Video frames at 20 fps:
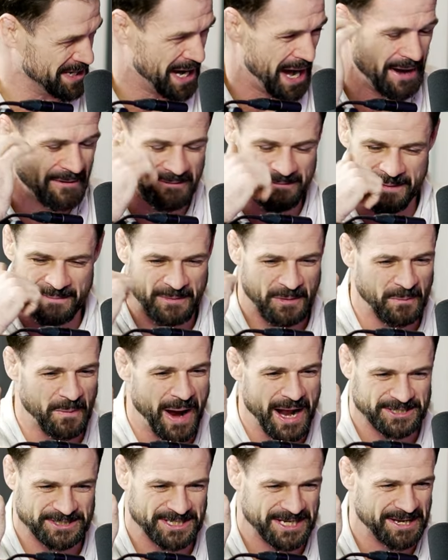Like I remember
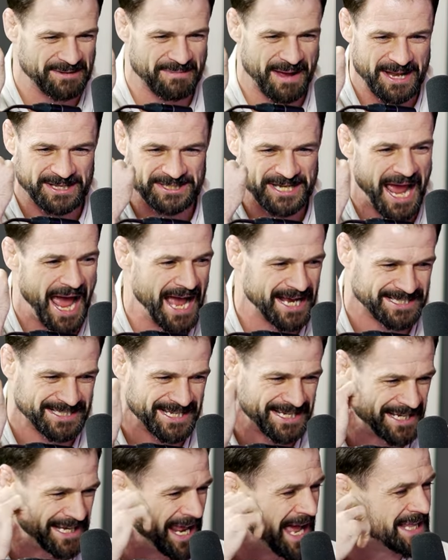watching him at
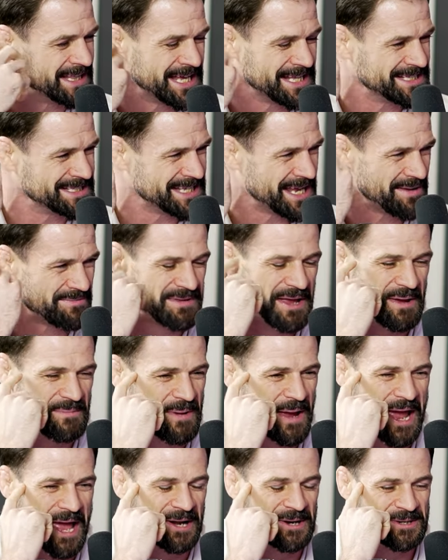Jackson and he had that same
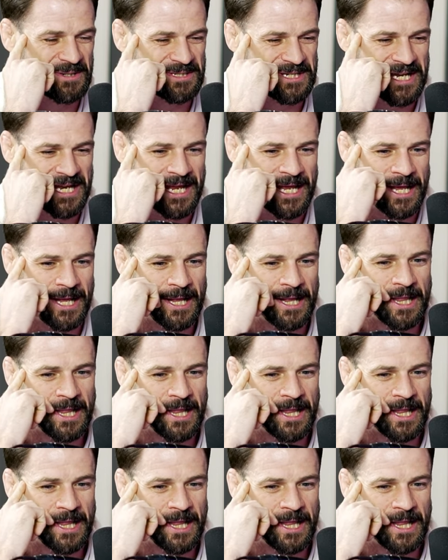type of energy.